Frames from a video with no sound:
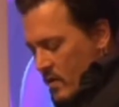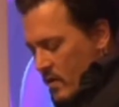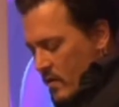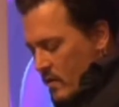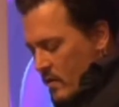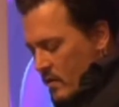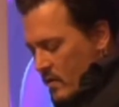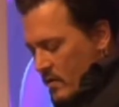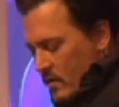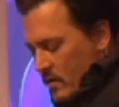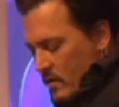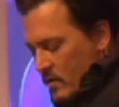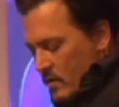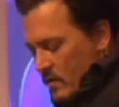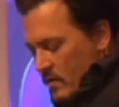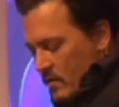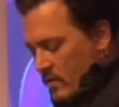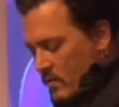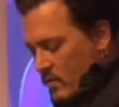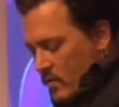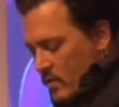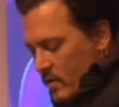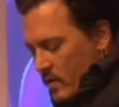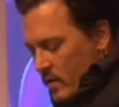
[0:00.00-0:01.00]
and this is
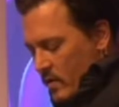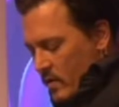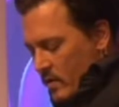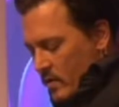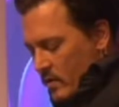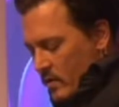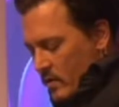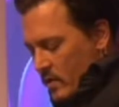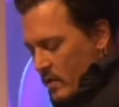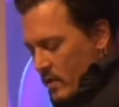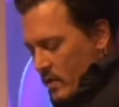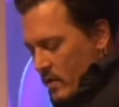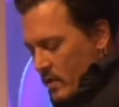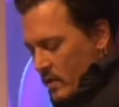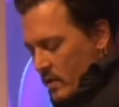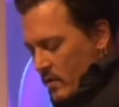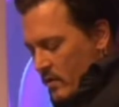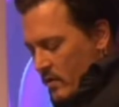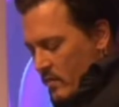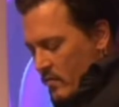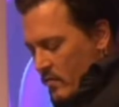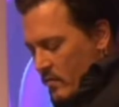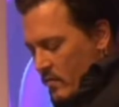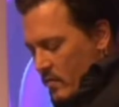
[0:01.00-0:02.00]
some weird shit
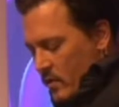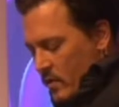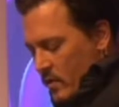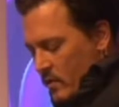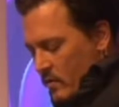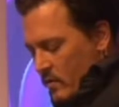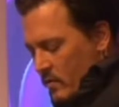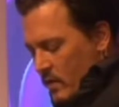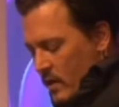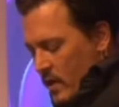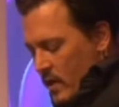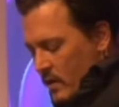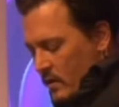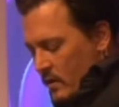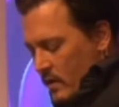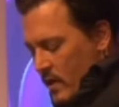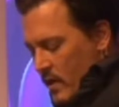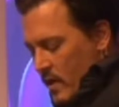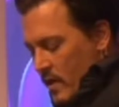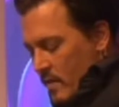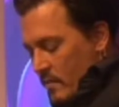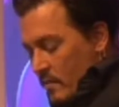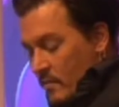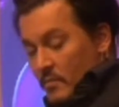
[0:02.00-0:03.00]
that you really would like
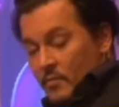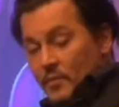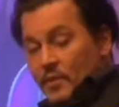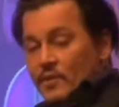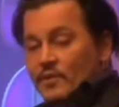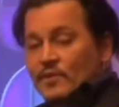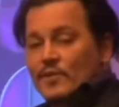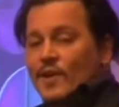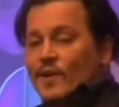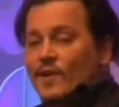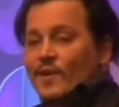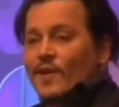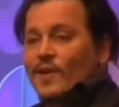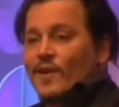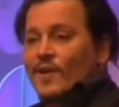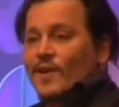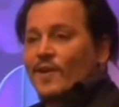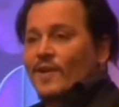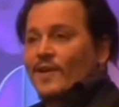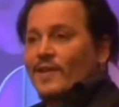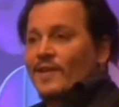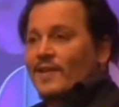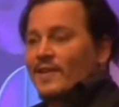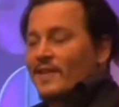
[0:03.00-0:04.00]
to happen, but it's not gonna.